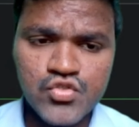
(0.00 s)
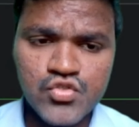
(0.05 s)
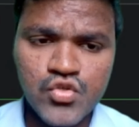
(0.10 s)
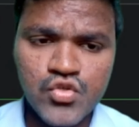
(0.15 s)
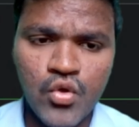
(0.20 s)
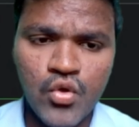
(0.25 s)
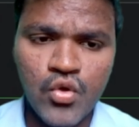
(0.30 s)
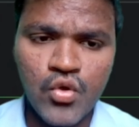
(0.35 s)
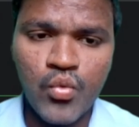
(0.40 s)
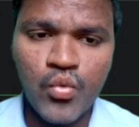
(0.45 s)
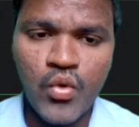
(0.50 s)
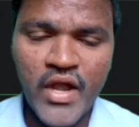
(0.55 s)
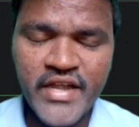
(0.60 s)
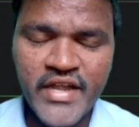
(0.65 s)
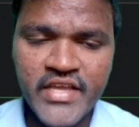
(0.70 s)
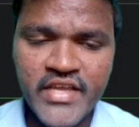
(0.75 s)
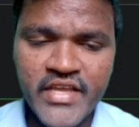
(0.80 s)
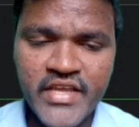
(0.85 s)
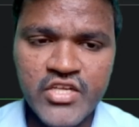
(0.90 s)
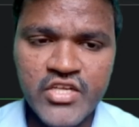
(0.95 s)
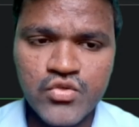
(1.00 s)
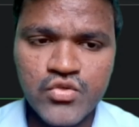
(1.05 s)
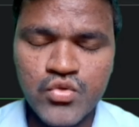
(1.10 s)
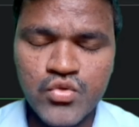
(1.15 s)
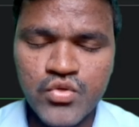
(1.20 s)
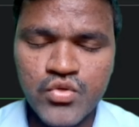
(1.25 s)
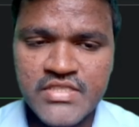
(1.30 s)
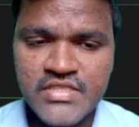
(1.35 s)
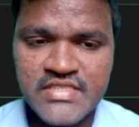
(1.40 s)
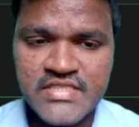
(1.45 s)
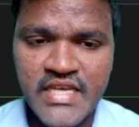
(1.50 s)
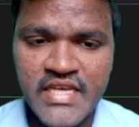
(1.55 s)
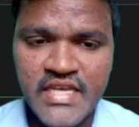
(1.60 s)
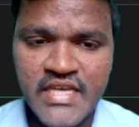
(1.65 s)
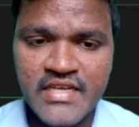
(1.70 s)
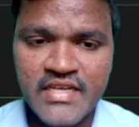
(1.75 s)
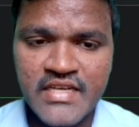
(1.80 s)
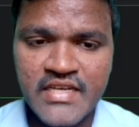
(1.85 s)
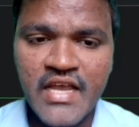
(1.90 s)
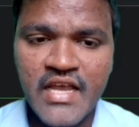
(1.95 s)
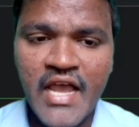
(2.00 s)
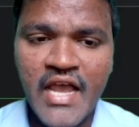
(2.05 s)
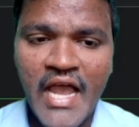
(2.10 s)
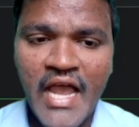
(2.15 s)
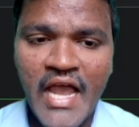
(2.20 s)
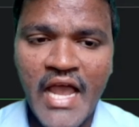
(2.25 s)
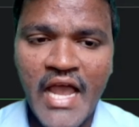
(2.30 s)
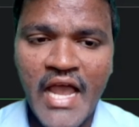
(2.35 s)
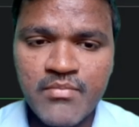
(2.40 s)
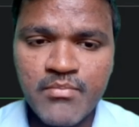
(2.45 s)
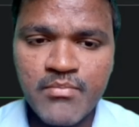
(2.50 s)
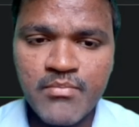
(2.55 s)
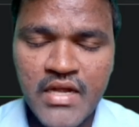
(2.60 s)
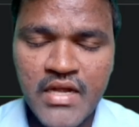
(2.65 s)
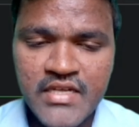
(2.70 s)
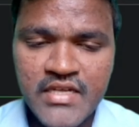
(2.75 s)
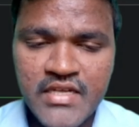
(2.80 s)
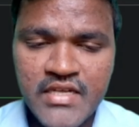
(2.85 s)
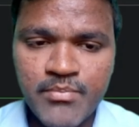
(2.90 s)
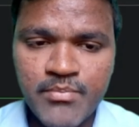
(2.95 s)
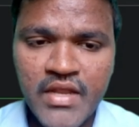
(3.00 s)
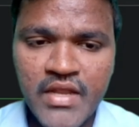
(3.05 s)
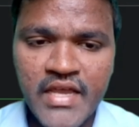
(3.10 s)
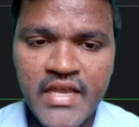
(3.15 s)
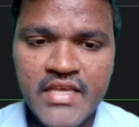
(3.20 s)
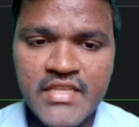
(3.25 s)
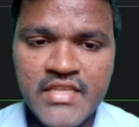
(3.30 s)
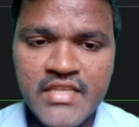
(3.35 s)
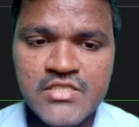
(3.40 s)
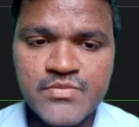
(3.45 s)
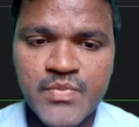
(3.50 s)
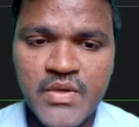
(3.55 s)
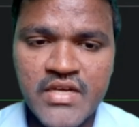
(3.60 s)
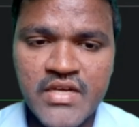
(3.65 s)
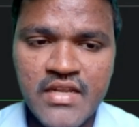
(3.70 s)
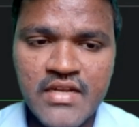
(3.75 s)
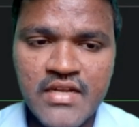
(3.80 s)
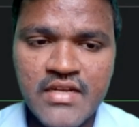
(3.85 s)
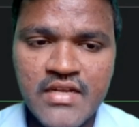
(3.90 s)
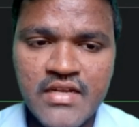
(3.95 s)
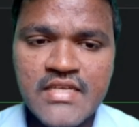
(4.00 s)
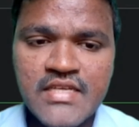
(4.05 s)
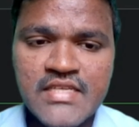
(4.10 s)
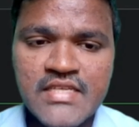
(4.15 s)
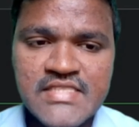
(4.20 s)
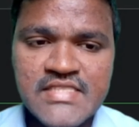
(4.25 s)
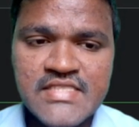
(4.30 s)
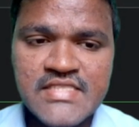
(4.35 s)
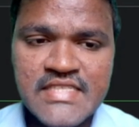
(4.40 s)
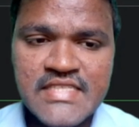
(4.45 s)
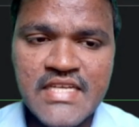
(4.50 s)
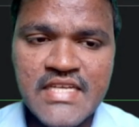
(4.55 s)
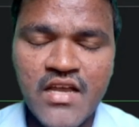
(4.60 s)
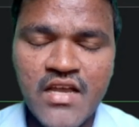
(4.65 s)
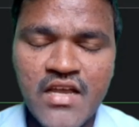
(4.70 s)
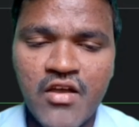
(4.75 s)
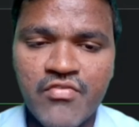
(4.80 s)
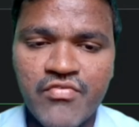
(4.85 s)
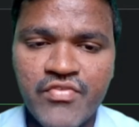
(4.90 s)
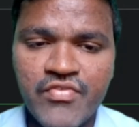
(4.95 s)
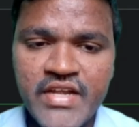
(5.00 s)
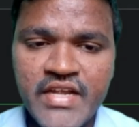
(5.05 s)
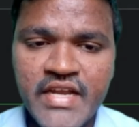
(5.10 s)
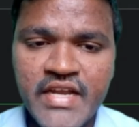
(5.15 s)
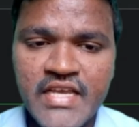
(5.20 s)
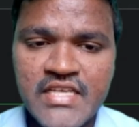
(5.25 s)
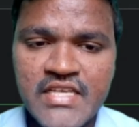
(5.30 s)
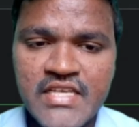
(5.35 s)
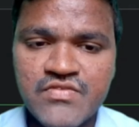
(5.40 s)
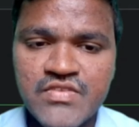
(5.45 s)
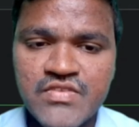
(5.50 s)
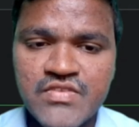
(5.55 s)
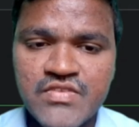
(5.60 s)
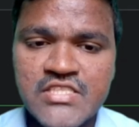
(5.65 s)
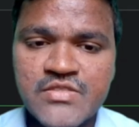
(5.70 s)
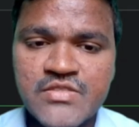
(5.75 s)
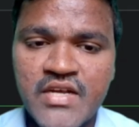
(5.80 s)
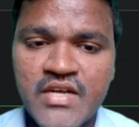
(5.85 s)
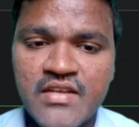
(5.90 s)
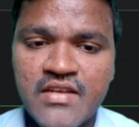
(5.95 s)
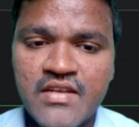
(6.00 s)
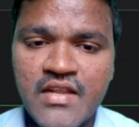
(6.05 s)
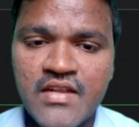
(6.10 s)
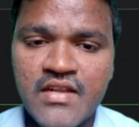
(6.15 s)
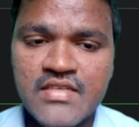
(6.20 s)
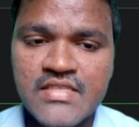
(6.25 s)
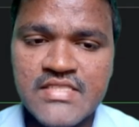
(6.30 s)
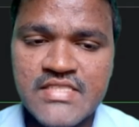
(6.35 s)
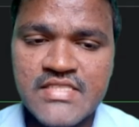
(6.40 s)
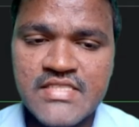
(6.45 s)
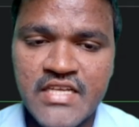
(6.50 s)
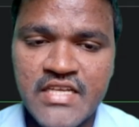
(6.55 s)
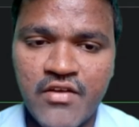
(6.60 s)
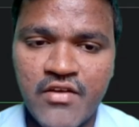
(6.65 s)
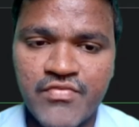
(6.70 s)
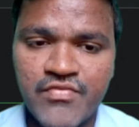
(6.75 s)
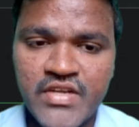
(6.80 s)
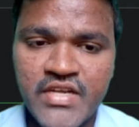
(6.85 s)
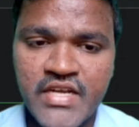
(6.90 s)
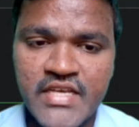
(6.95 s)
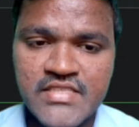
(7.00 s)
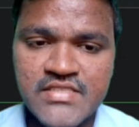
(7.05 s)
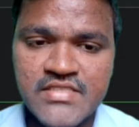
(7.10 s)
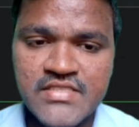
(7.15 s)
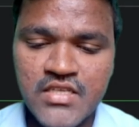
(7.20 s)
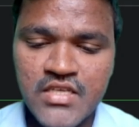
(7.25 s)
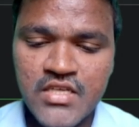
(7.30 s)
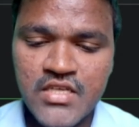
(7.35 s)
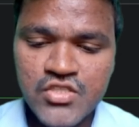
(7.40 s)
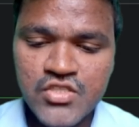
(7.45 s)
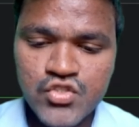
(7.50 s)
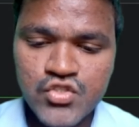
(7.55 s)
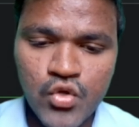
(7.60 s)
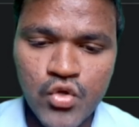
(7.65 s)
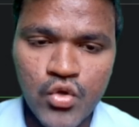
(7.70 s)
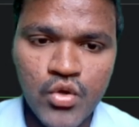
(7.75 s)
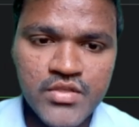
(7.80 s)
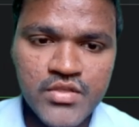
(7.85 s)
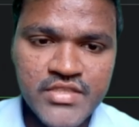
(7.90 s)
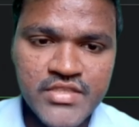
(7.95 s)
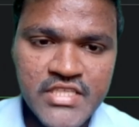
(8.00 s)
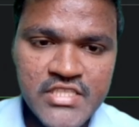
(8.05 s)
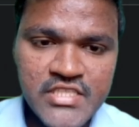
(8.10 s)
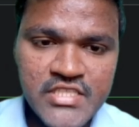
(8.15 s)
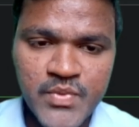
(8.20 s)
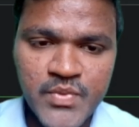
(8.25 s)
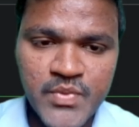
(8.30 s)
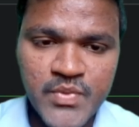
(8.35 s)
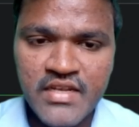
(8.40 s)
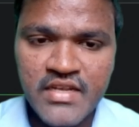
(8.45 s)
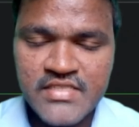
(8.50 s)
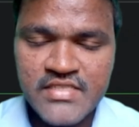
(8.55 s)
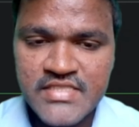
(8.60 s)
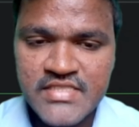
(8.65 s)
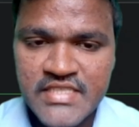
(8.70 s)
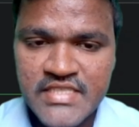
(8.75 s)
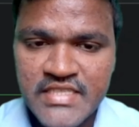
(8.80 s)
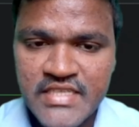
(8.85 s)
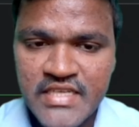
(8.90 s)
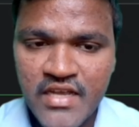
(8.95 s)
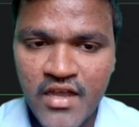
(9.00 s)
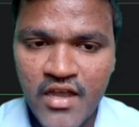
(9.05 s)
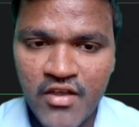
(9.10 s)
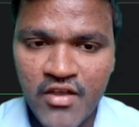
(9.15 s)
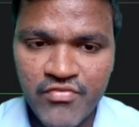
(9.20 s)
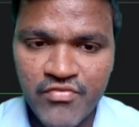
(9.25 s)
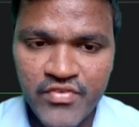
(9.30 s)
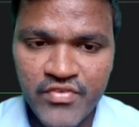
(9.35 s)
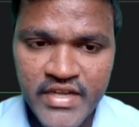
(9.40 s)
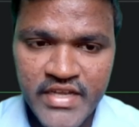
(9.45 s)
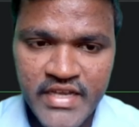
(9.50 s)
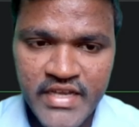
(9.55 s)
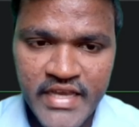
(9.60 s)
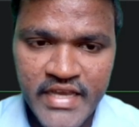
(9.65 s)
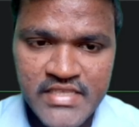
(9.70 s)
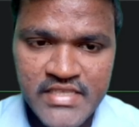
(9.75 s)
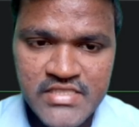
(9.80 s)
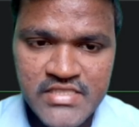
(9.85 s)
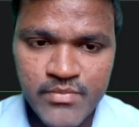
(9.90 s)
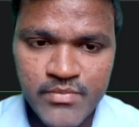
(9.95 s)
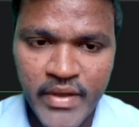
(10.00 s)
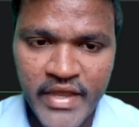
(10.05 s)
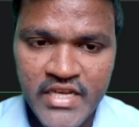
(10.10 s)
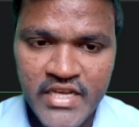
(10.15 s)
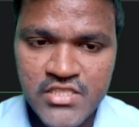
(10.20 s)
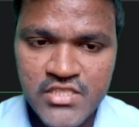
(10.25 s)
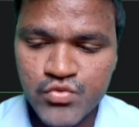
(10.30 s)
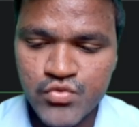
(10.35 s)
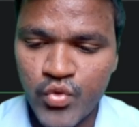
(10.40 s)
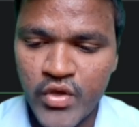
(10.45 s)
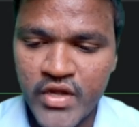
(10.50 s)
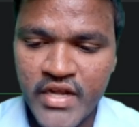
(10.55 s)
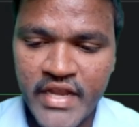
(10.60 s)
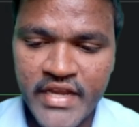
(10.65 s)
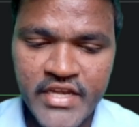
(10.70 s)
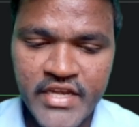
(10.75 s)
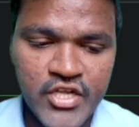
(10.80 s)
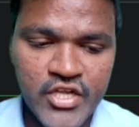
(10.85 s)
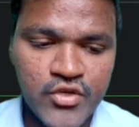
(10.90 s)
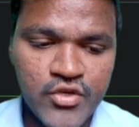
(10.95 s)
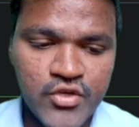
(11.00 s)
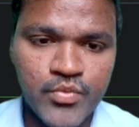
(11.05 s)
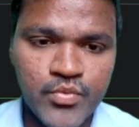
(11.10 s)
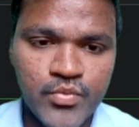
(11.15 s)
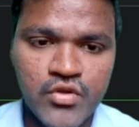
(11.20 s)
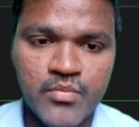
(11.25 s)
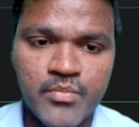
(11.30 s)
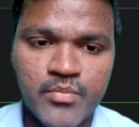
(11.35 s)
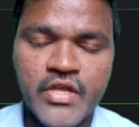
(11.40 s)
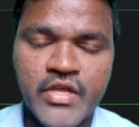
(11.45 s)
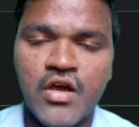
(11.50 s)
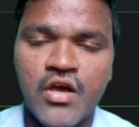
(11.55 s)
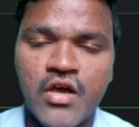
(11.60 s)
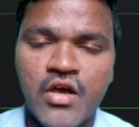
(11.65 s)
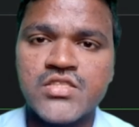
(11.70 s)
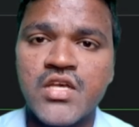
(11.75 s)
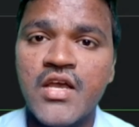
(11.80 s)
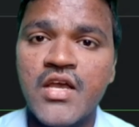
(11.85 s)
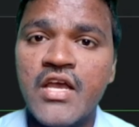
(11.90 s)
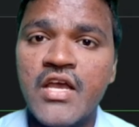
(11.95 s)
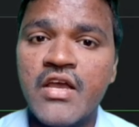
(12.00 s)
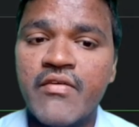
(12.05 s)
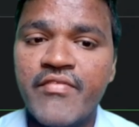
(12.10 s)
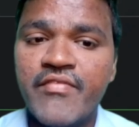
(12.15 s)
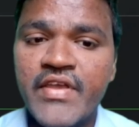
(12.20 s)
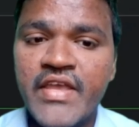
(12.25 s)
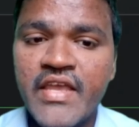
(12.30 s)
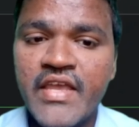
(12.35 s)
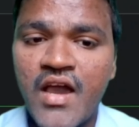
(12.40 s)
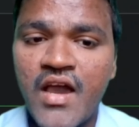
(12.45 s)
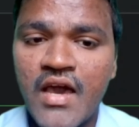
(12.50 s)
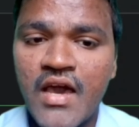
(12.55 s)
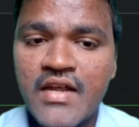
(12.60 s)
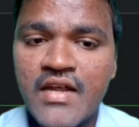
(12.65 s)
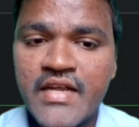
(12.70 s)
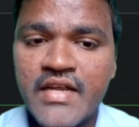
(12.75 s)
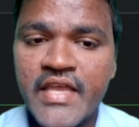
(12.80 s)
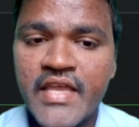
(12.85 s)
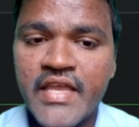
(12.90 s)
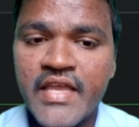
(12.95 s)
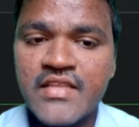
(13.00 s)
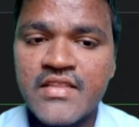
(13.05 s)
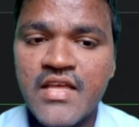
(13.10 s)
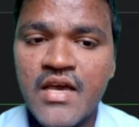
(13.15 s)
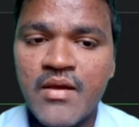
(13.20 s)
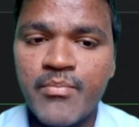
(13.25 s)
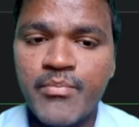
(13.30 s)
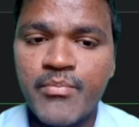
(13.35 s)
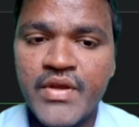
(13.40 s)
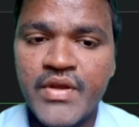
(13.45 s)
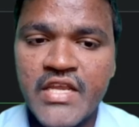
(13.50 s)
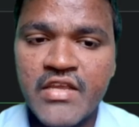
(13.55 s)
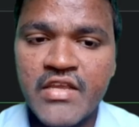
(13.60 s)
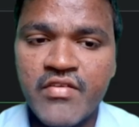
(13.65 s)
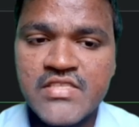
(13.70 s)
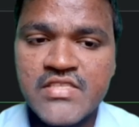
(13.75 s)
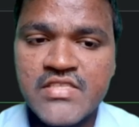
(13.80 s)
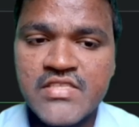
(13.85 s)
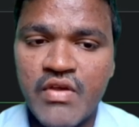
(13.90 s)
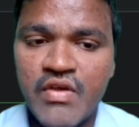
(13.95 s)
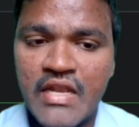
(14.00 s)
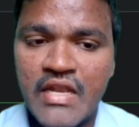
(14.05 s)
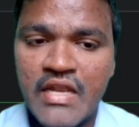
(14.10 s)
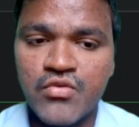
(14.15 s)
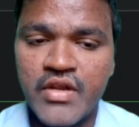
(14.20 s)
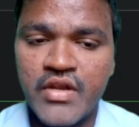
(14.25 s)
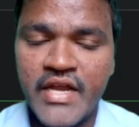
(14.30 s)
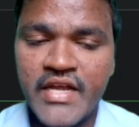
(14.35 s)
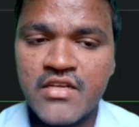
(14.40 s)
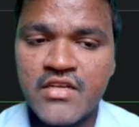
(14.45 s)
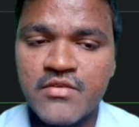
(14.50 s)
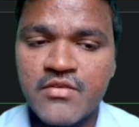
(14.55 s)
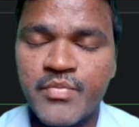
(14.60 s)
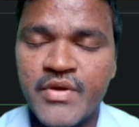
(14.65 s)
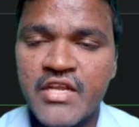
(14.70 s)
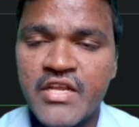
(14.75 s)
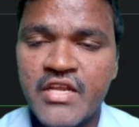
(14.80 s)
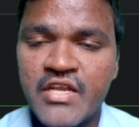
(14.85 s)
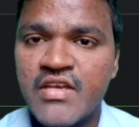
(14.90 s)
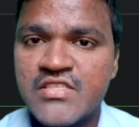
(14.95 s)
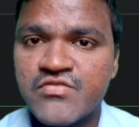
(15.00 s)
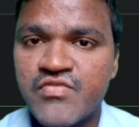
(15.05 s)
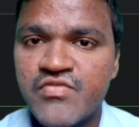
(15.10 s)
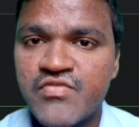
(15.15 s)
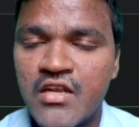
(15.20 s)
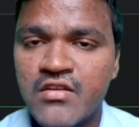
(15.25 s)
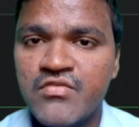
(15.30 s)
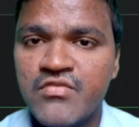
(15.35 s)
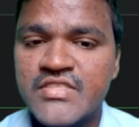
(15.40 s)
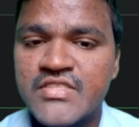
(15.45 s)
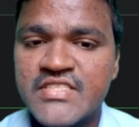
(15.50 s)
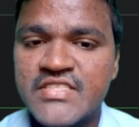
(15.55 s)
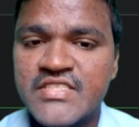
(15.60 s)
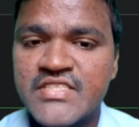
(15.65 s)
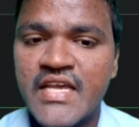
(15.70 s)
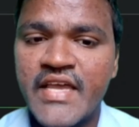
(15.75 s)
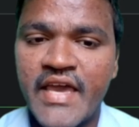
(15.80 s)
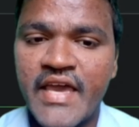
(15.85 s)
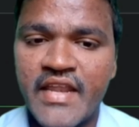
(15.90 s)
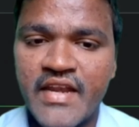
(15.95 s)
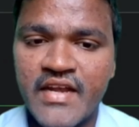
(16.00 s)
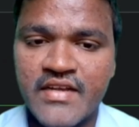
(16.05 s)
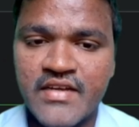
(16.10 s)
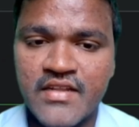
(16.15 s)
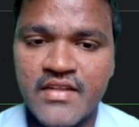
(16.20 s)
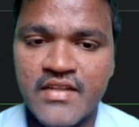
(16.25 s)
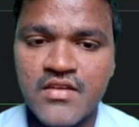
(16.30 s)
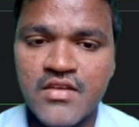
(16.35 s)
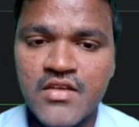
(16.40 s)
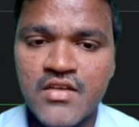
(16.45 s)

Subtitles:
So what I need to do is that I will multiply this particular string of index with this particular string of index. So this particular string of index -1 I need to put, because we are taking the previous value, right? Previous value, which is a character.